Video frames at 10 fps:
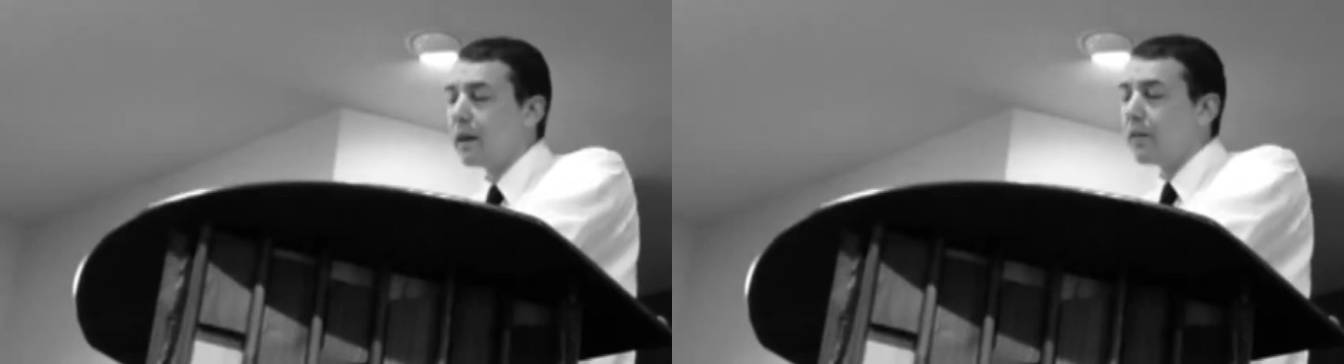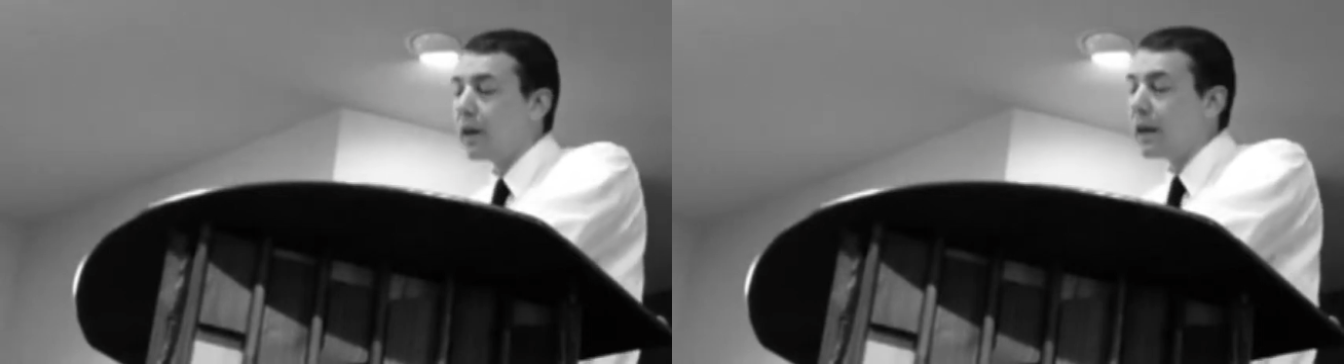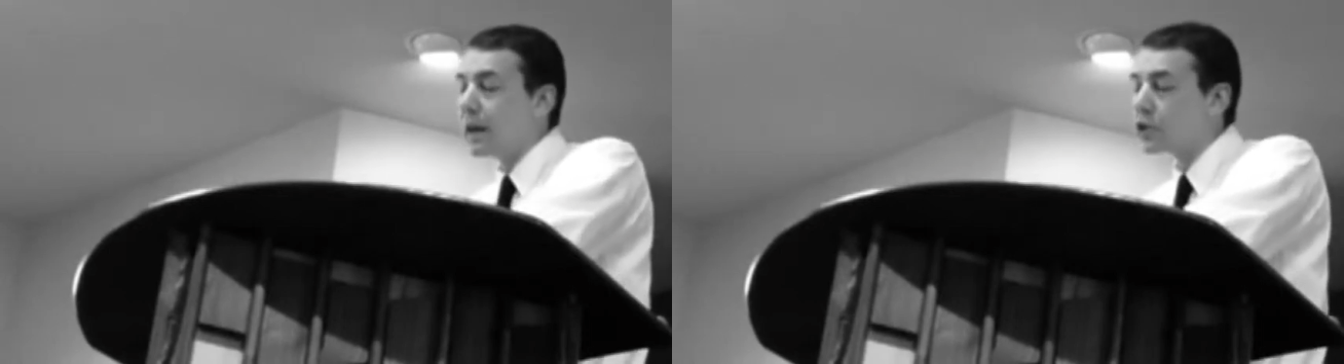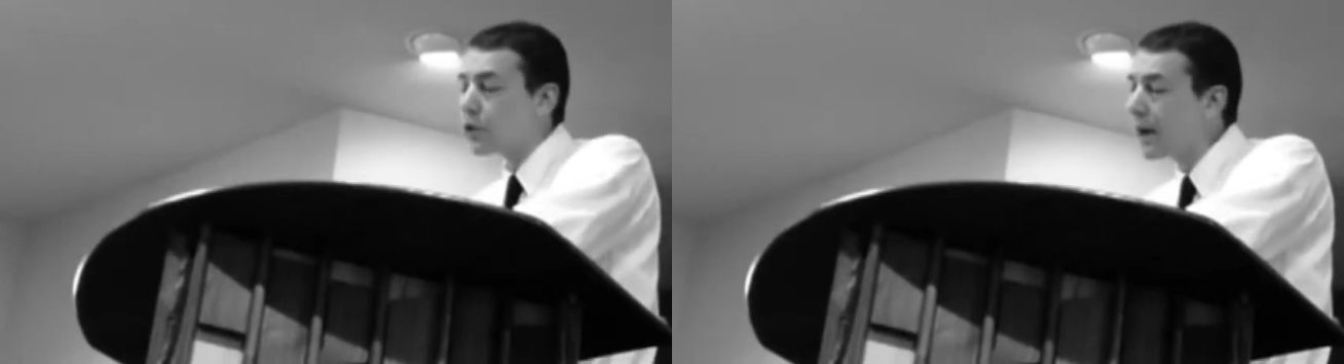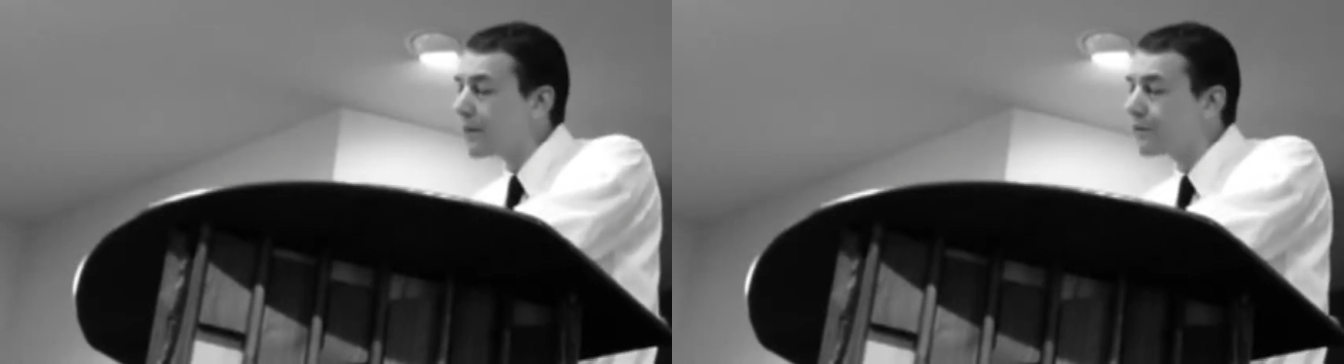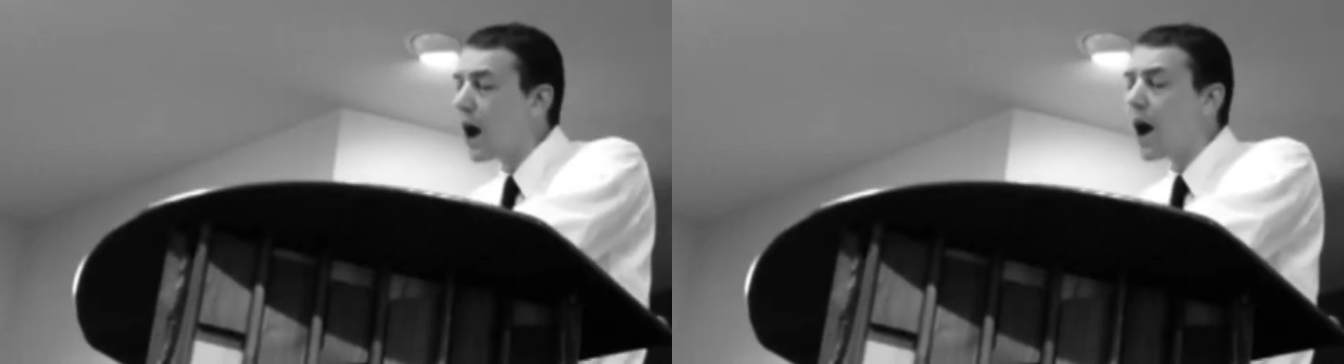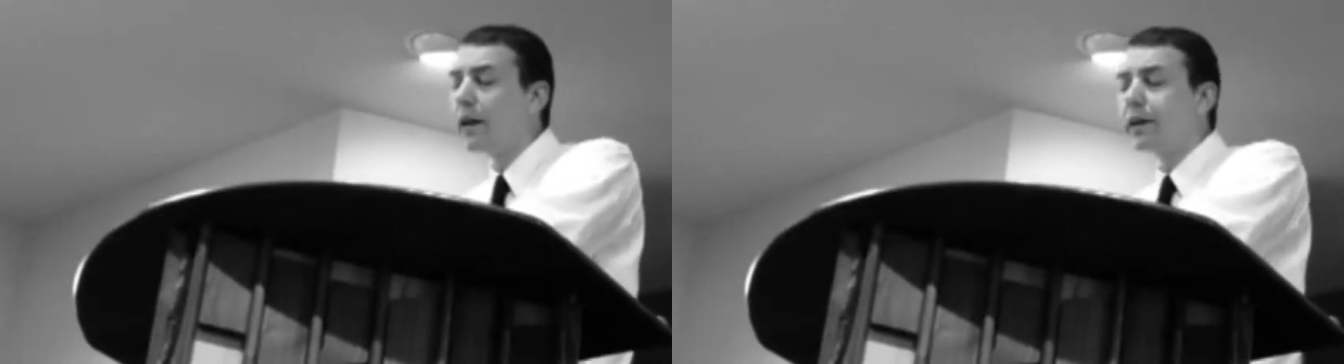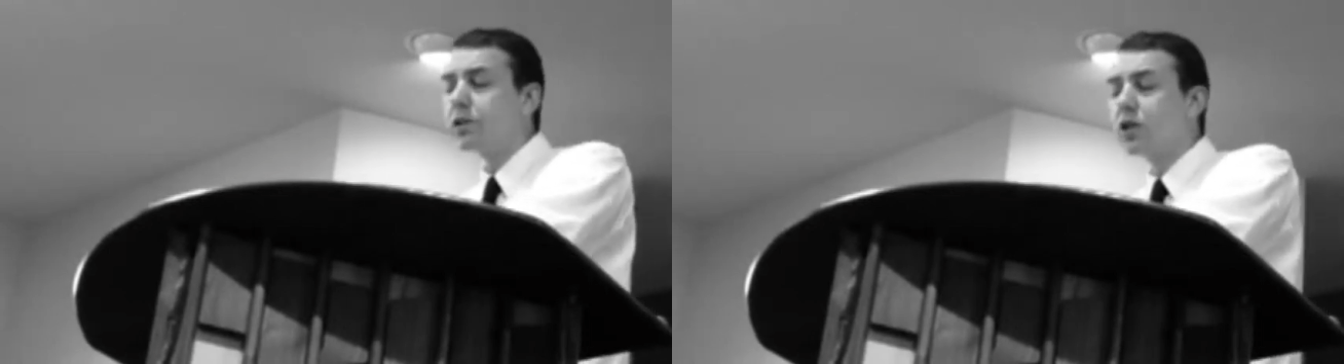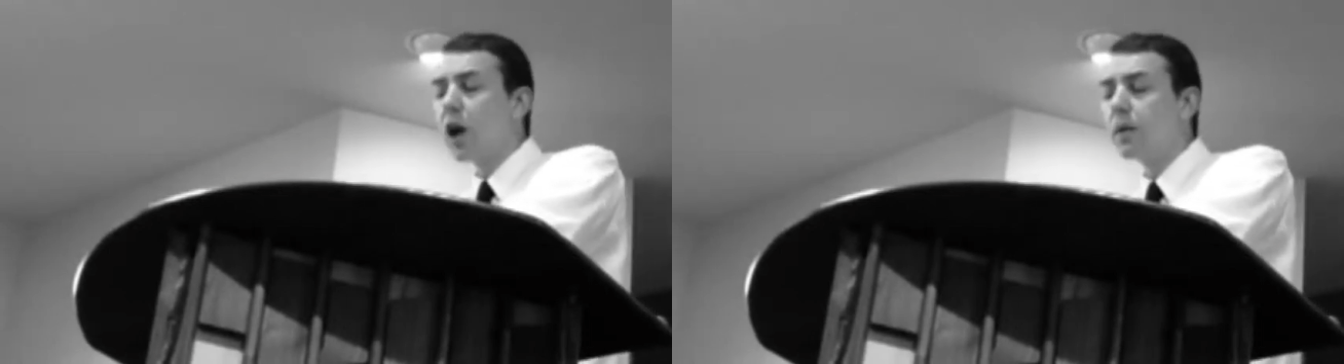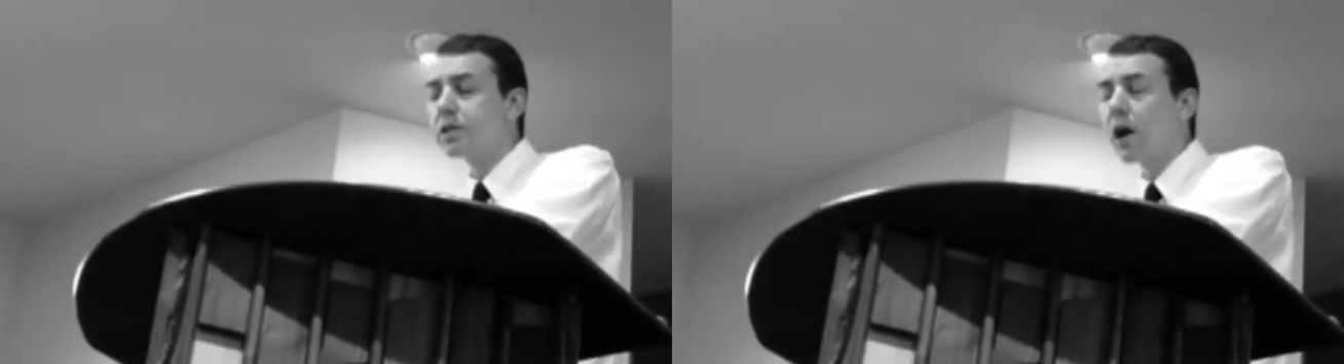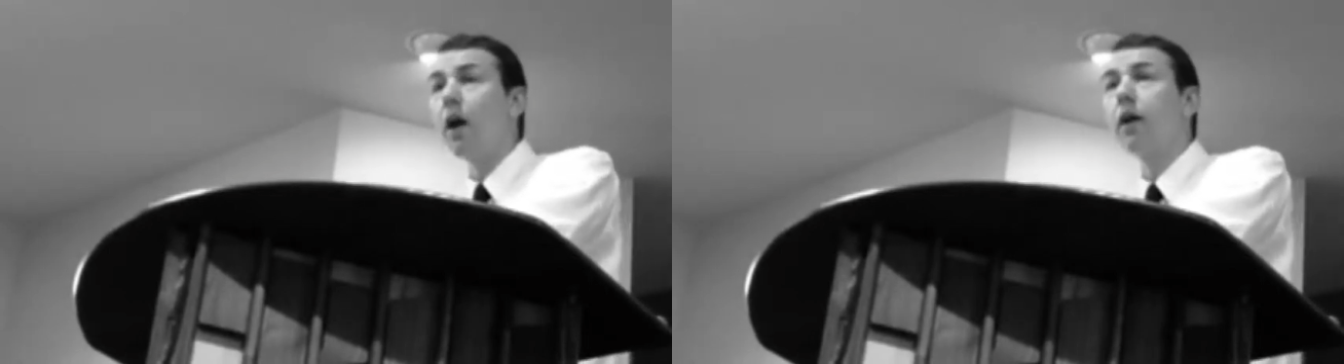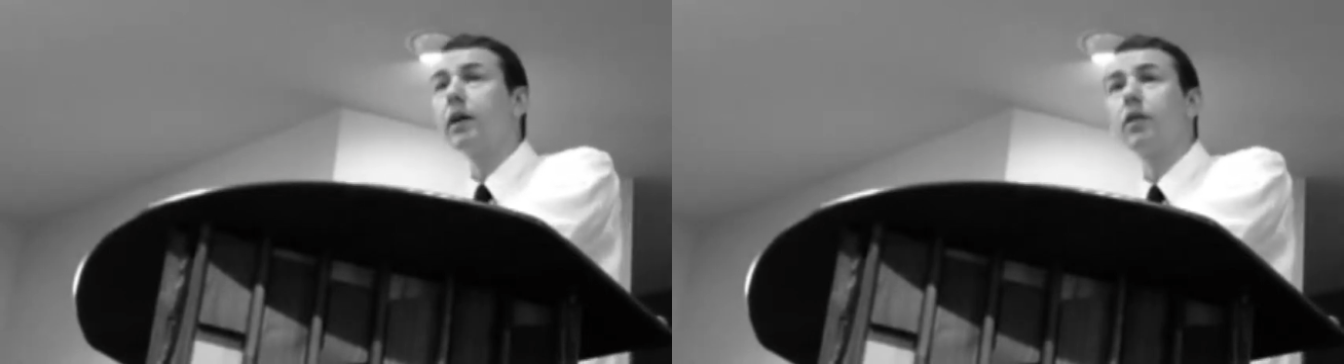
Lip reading: The tree of knowledge, Noah's ark,